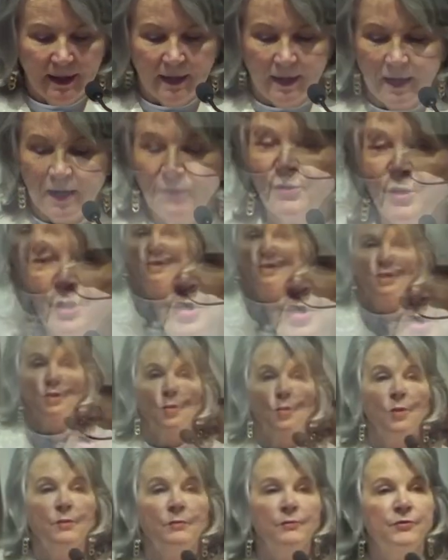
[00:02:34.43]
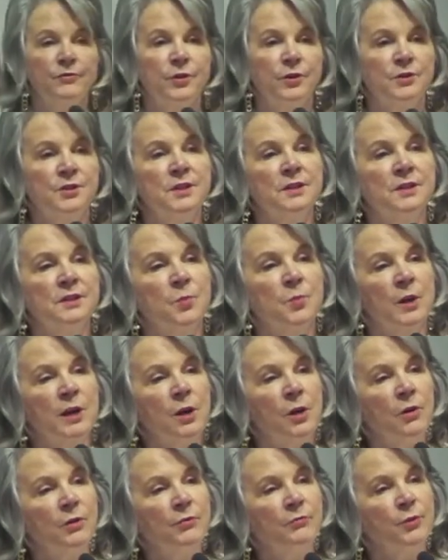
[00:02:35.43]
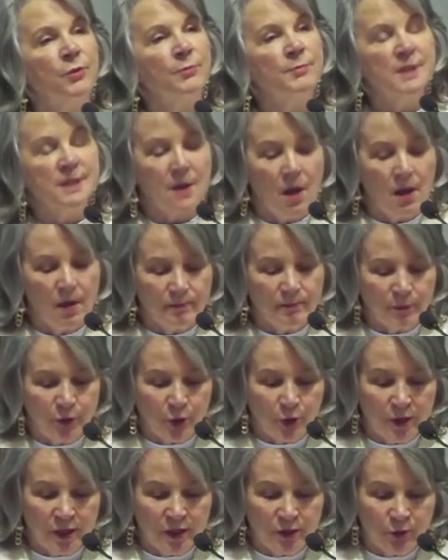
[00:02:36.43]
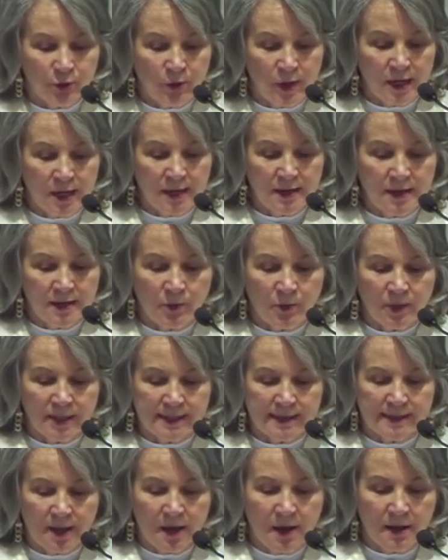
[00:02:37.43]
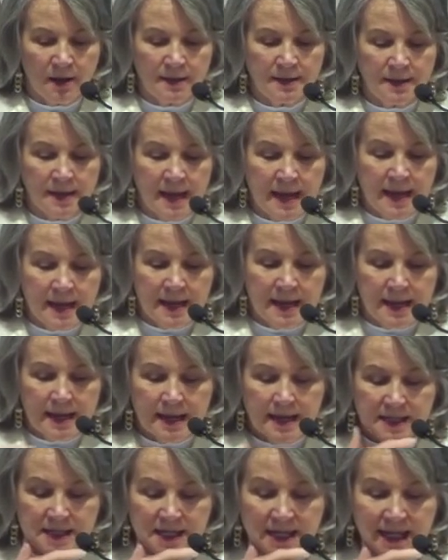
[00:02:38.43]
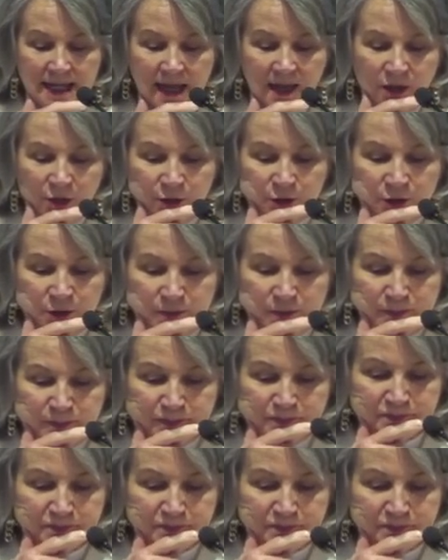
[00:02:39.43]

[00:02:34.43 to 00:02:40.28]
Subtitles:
In the short verses we heard from Psalm 33 that we sung together,